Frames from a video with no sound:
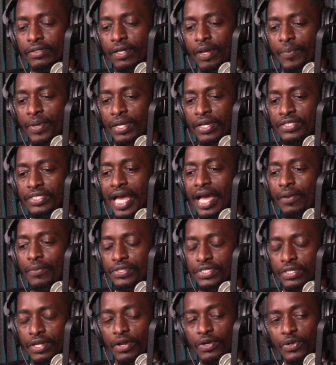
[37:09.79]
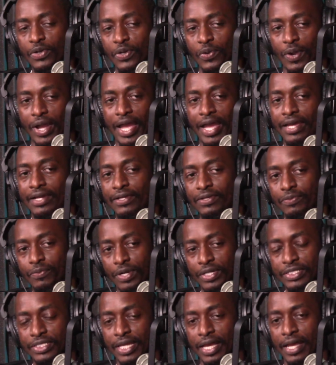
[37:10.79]
because I was an undergrad
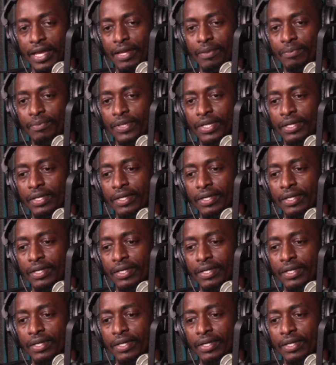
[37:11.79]
one time,